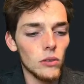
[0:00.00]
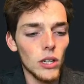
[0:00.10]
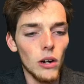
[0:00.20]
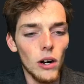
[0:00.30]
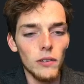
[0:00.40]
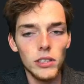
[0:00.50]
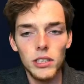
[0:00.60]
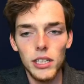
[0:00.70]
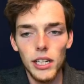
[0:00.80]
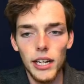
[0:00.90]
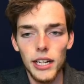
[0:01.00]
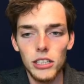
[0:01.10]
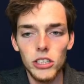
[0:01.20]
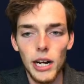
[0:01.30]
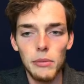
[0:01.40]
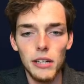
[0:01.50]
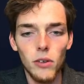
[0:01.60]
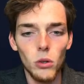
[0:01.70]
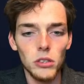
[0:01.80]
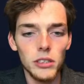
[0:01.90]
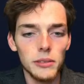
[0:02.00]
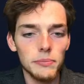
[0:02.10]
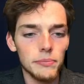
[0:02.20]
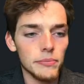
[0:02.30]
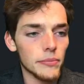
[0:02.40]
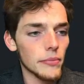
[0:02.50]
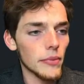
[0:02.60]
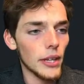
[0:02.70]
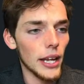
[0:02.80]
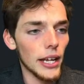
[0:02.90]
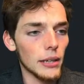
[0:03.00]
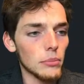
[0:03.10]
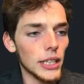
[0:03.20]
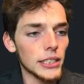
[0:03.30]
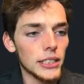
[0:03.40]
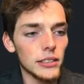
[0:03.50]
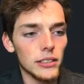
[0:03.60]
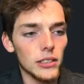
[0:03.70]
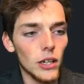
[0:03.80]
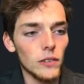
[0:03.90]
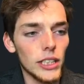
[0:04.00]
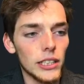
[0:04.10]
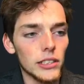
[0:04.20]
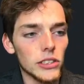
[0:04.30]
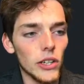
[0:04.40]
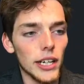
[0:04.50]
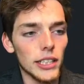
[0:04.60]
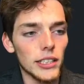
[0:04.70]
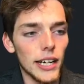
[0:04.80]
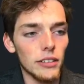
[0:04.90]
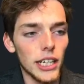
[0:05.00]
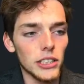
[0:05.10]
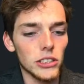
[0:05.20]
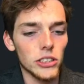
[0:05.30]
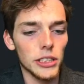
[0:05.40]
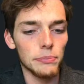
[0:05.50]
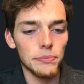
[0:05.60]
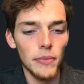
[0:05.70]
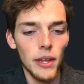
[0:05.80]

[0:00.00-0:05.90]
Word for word: We'll go over and grab that folder and place it over here so I get the navigation tree.